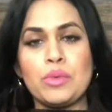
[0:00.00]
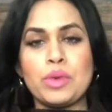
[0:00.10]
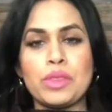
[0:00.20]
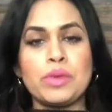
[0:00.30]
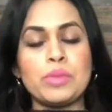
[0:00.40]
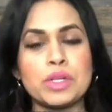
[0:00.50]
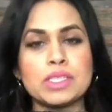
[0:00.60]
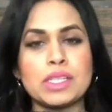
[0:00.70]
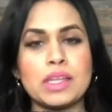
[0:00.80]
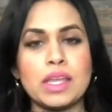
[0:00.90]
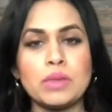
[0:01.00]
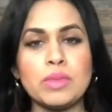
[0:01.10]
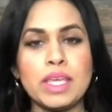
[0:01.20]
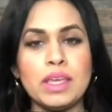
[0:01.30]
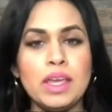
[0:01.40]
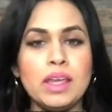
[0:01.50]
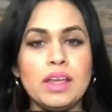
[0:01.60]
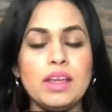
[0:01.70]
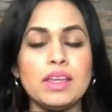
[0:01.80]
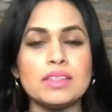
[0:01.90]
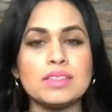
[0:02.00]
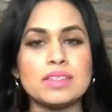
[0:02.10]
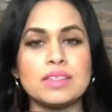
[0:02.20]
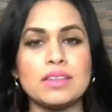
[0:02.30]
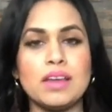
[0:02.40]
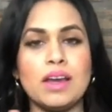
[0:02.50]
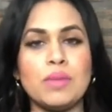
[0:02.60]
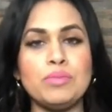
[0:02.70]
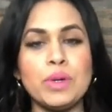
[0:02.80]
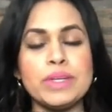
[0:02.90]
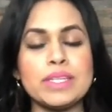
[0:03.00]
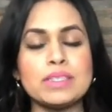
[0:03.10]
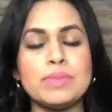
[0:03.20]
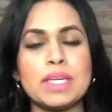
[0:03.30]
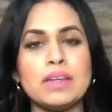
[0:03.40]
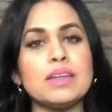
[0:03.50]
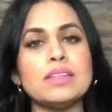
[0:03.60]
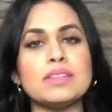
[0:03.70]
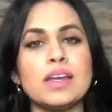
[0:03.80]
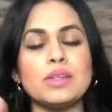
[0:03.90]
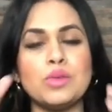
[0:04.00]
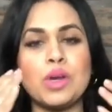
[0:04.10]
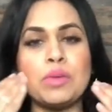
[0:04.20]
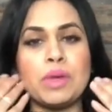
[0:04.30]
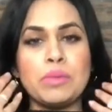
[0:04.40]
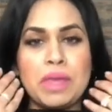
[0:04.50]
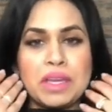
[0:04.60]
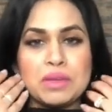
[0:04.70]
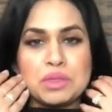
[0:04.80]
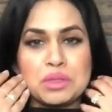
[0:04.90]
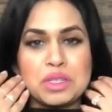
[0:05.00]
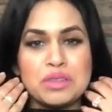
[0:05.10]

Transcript: with a person like me, it's a bonus because I don't want my makeup sort